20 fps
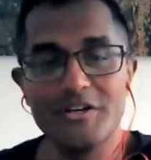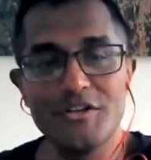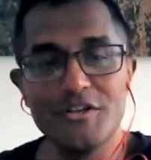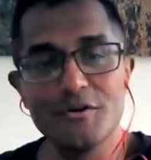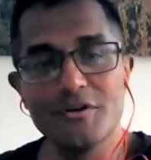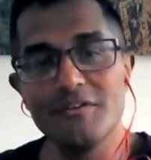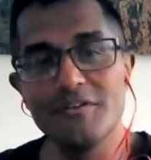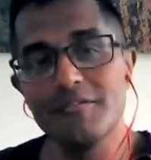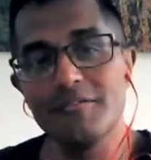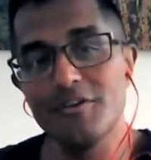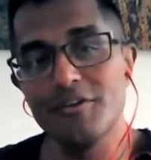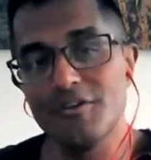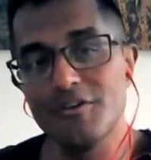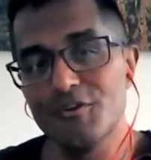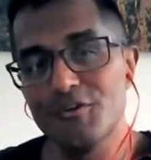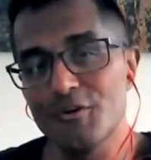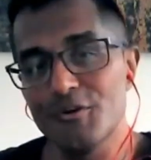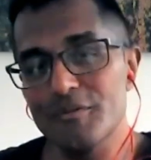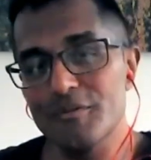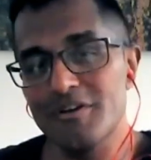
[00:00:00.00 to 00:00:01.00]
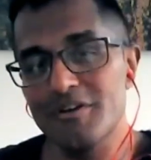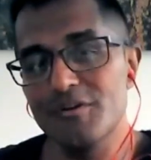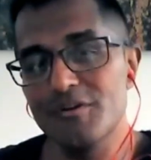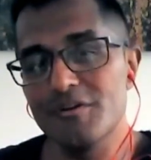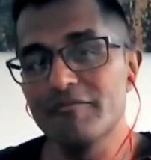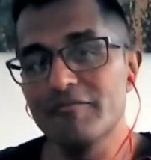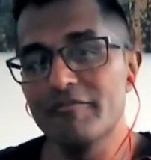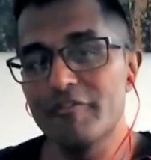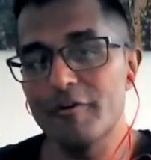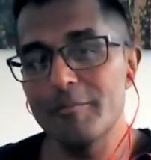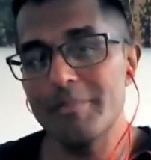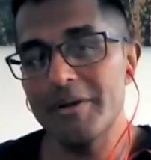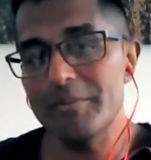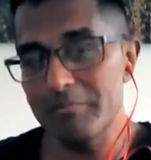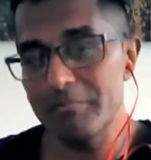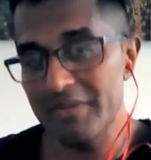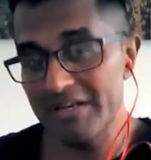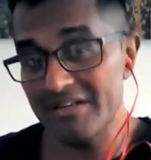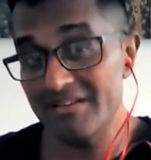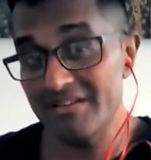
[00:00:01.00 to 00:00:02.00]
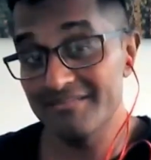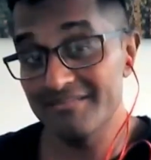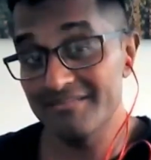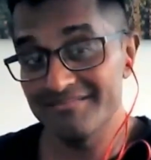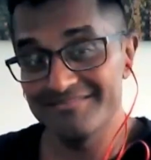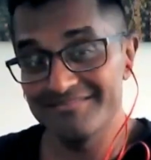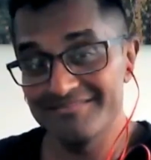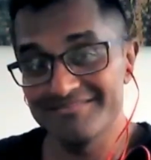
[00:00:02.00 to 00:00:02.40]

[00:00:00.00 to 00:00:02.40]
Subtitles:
You know that you can ferment meat.